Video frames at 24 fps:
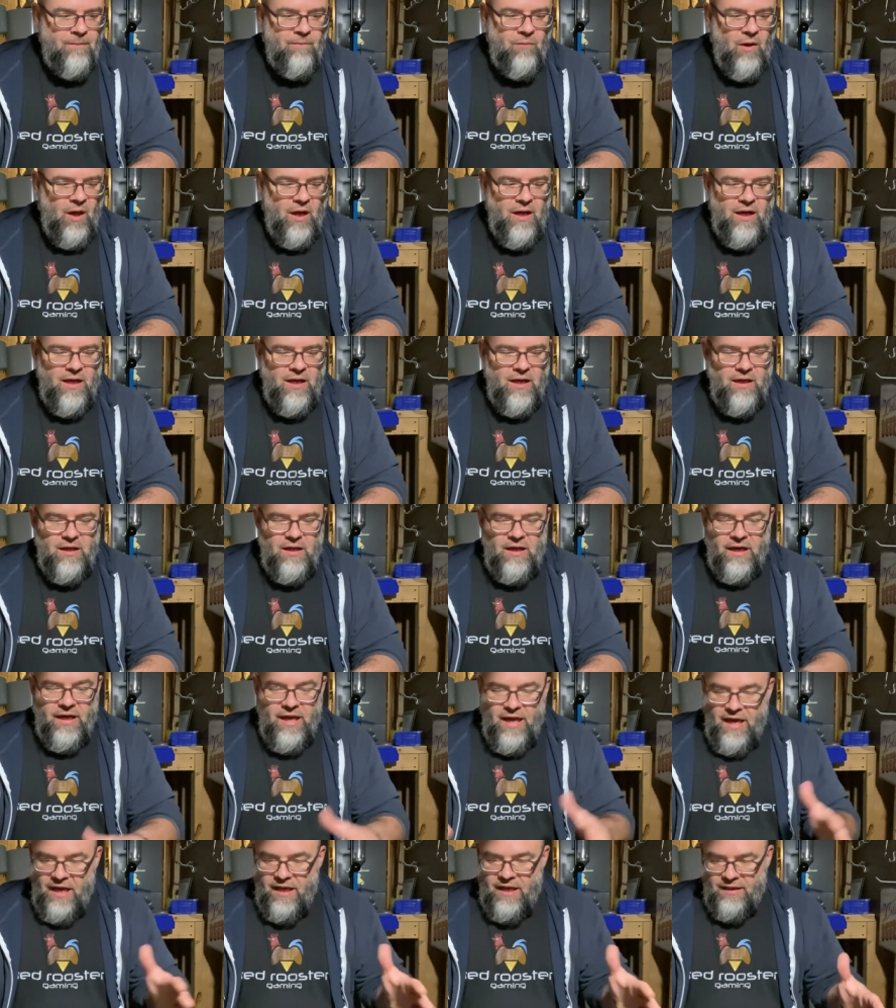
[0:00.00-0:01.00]
uh,
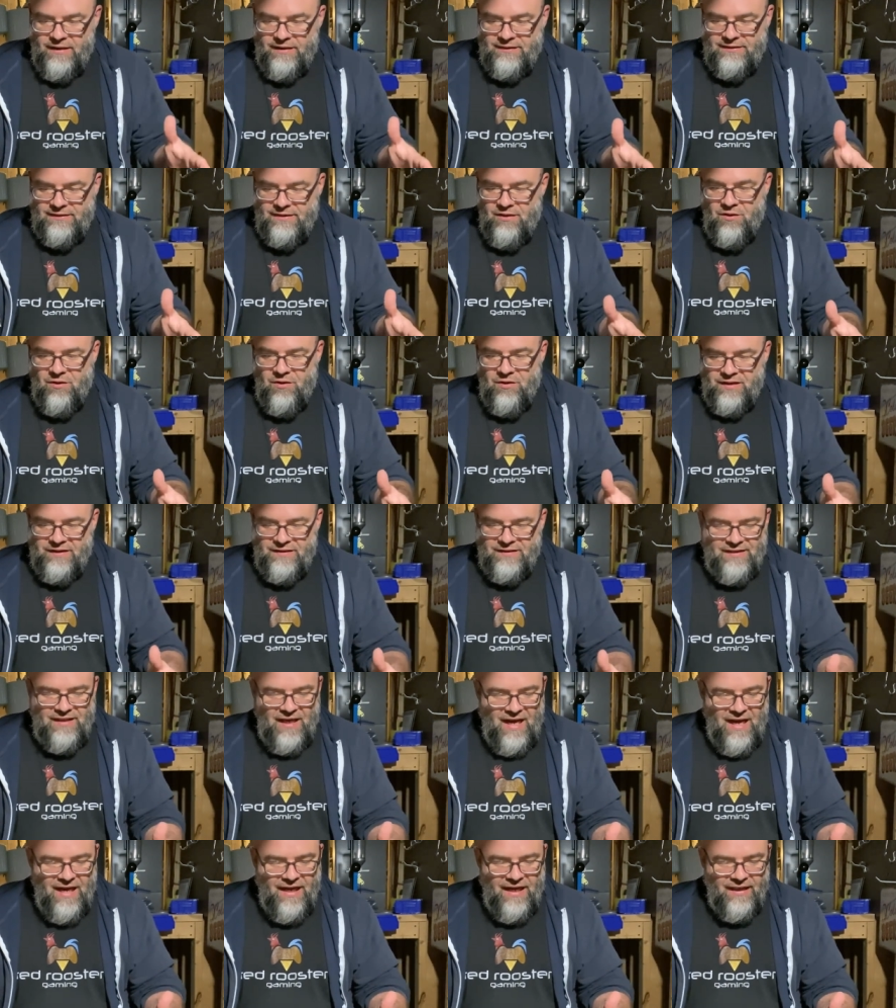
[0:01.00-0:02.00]
again, it's still the
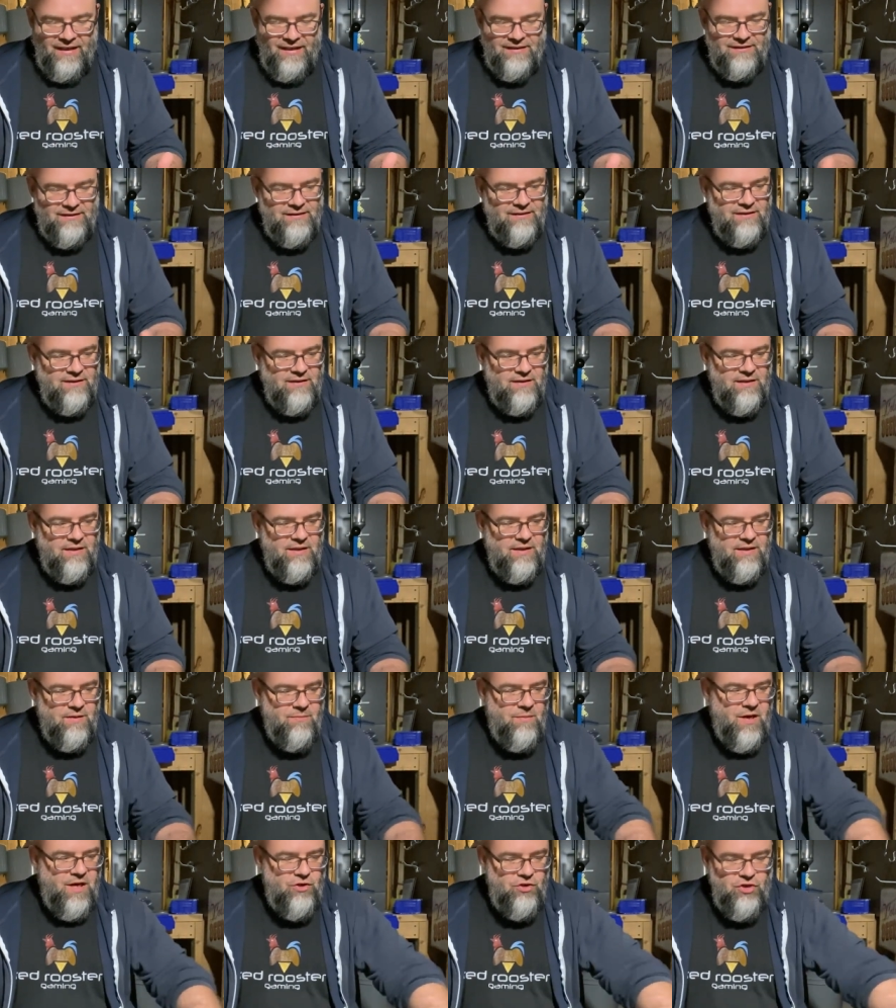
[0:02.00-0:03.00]
size, the
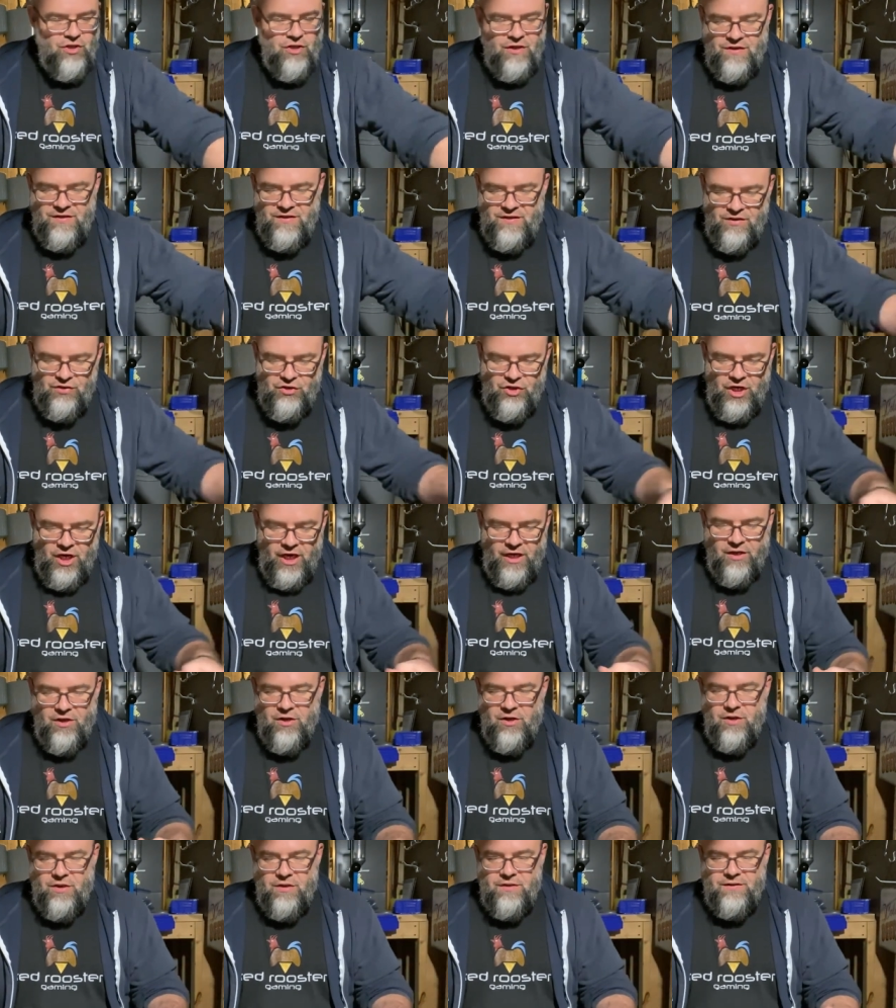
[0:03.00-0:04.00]
dimensions, the
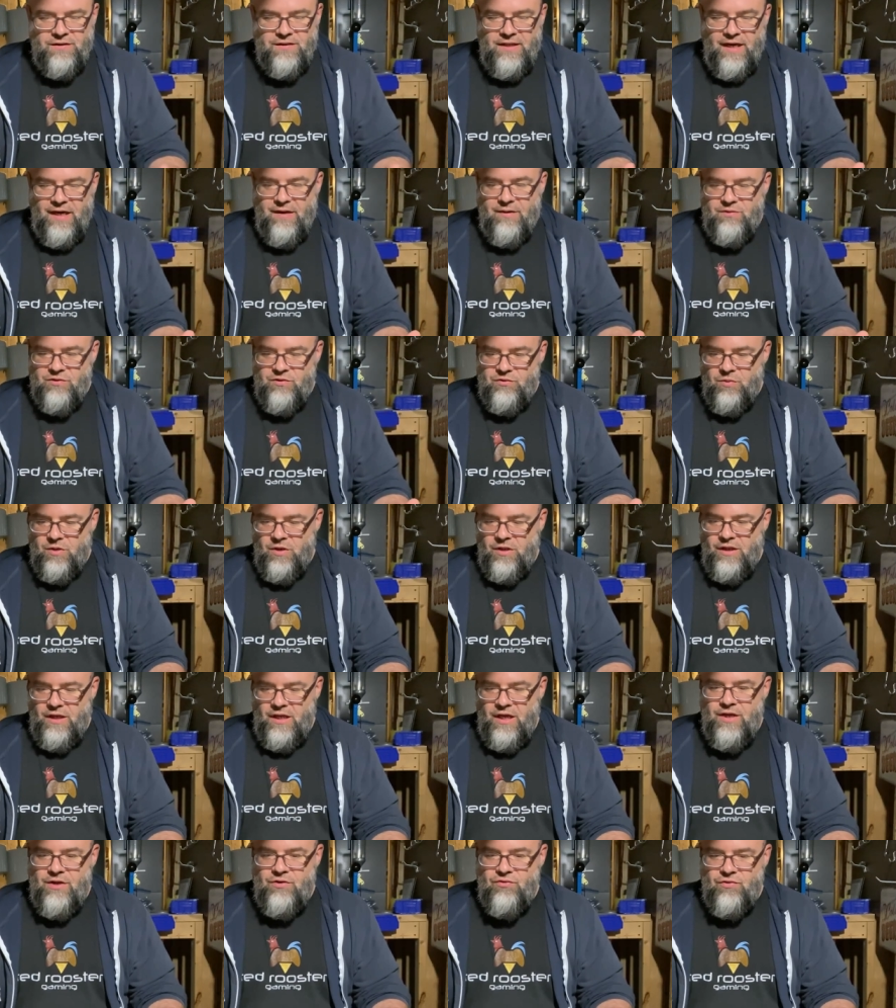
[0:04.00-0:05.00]
checkers that I was
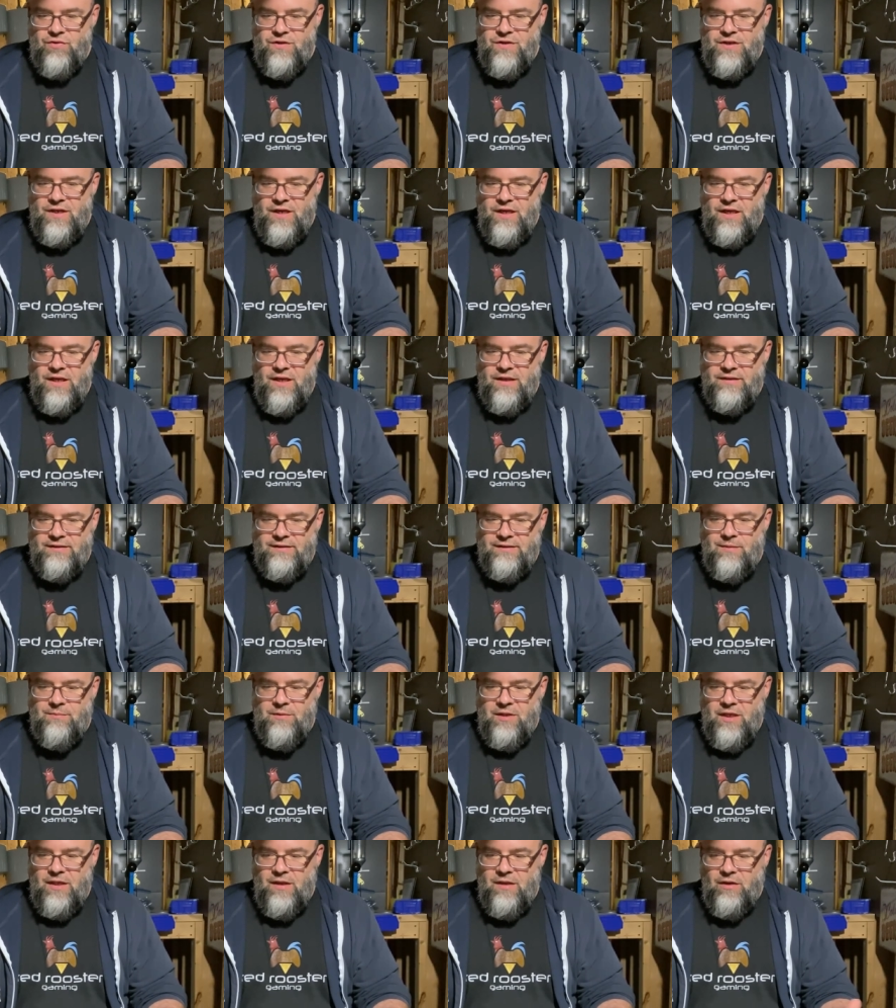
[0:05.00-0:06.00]
really interested in,
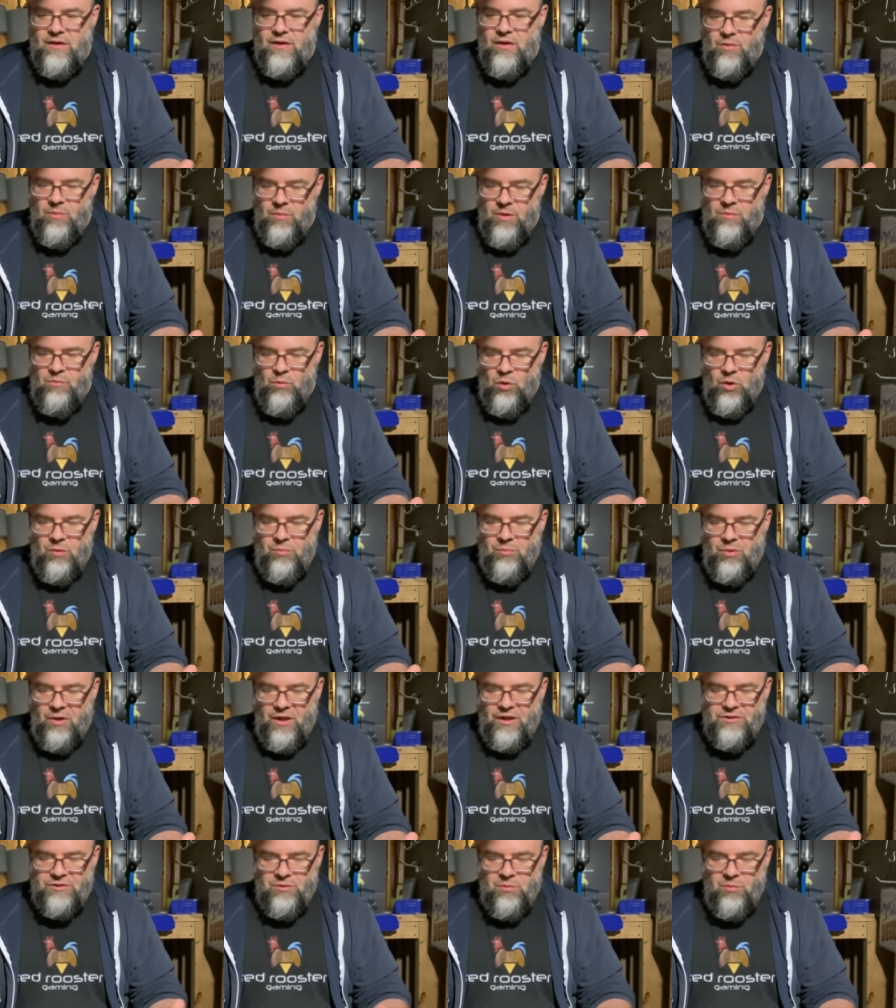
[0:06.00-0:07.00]
something a little bit more
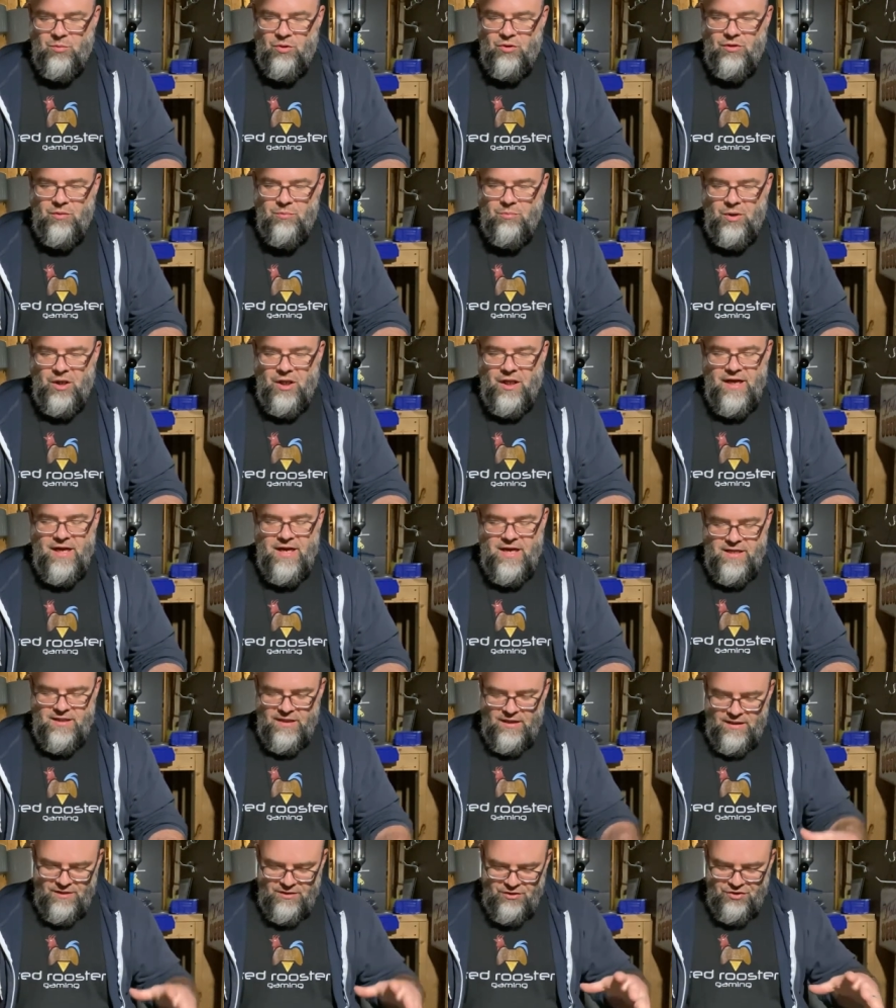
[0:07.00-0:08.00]
pleasurable to play
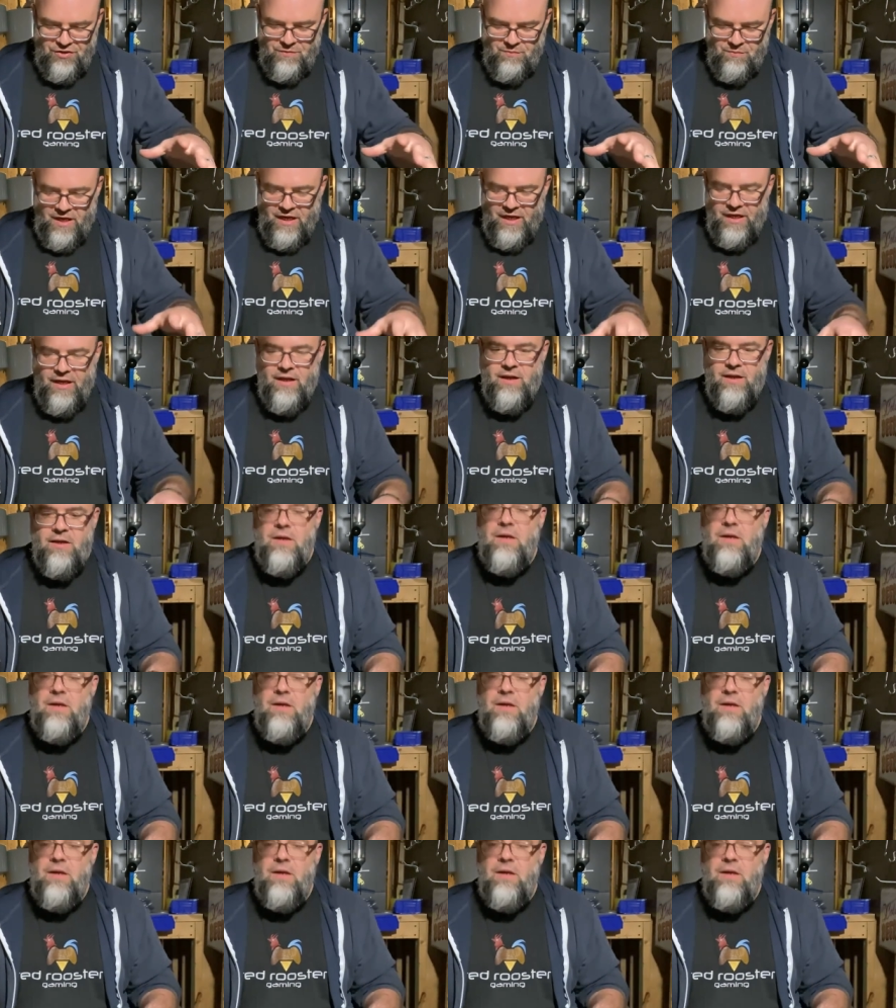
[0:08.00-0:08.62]
on than just my